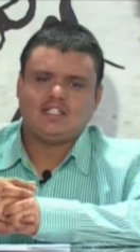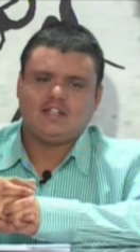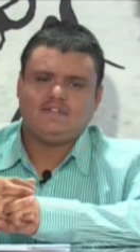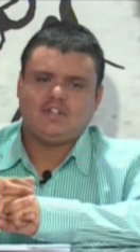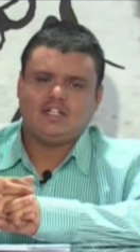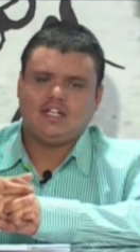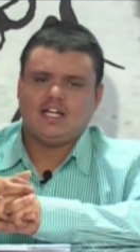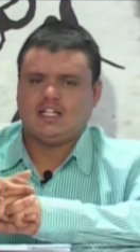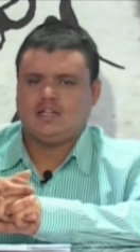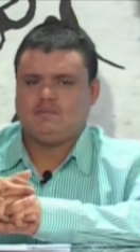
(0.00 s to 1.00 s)
South Africa
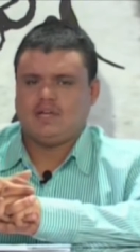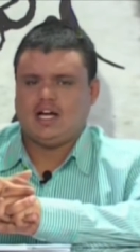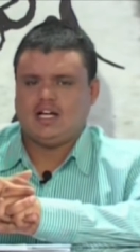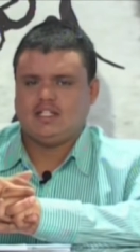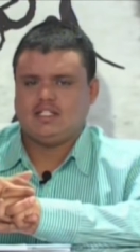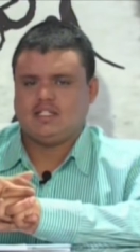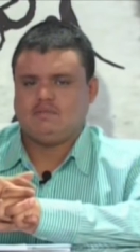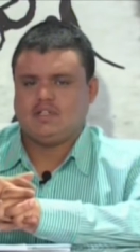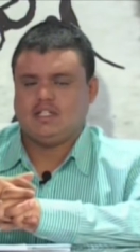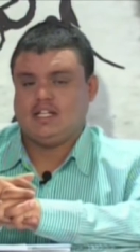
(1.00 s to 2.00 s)
lagging behind
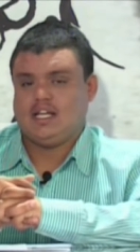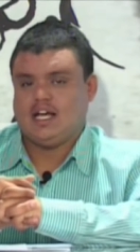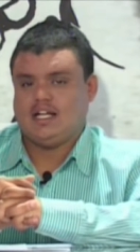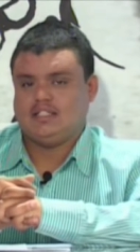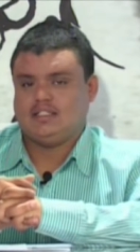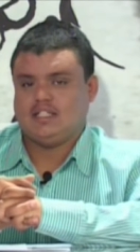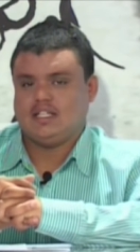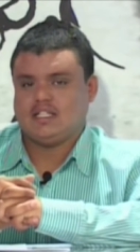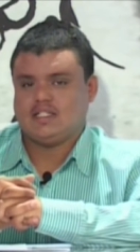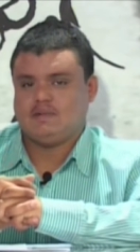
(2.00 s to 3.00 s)
seemingly? And
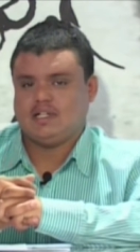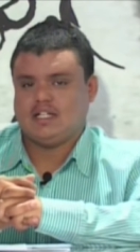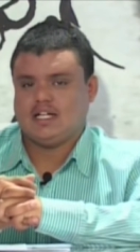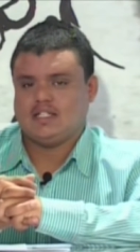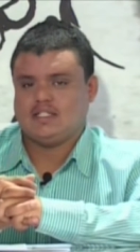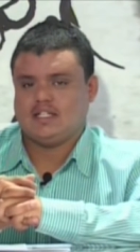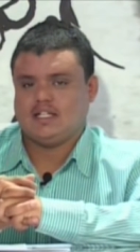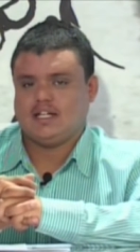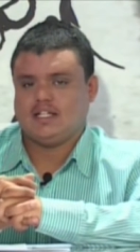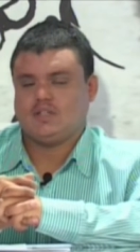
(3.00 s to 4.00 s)
this matter has
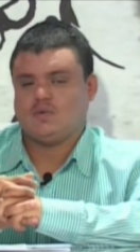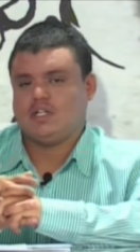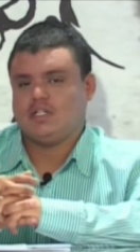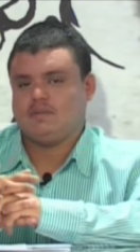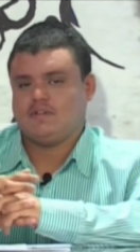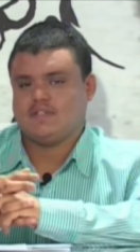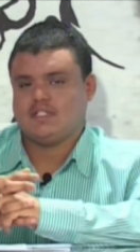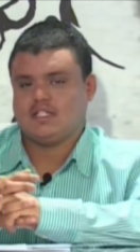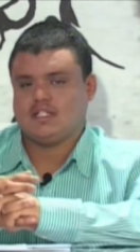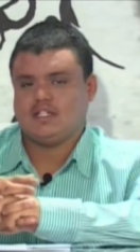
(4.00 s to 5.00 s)
created quite a bit
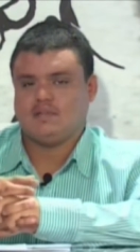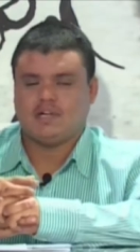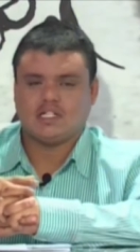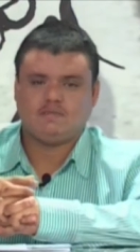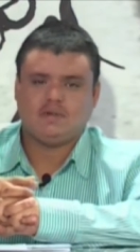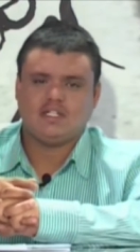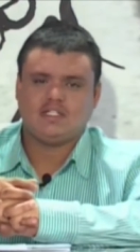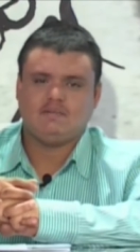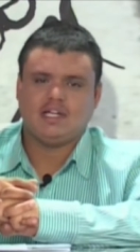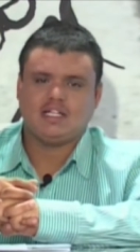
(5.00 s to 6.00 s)
of a stir amongst
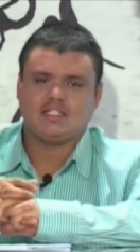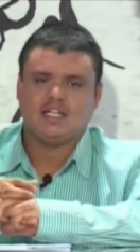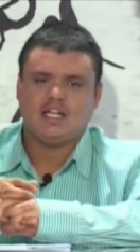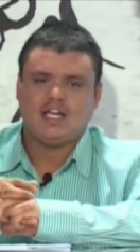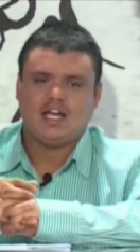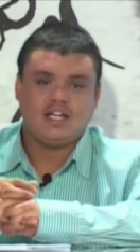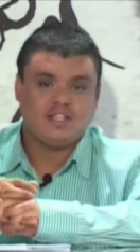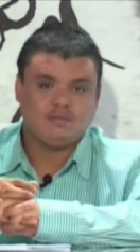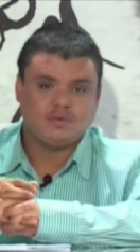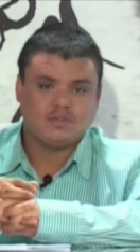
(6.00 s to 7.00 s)
policymakers
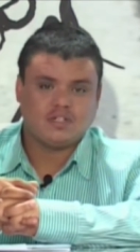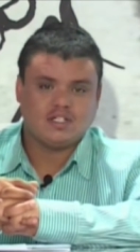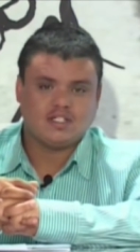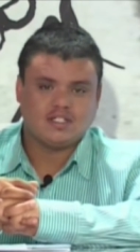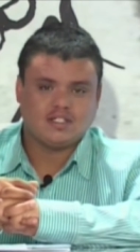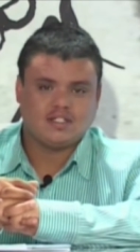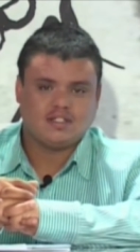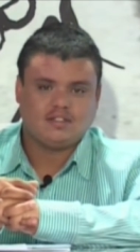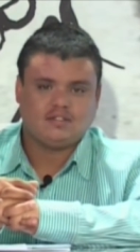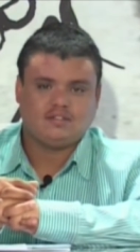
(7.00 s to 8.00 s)
and the broadcasters.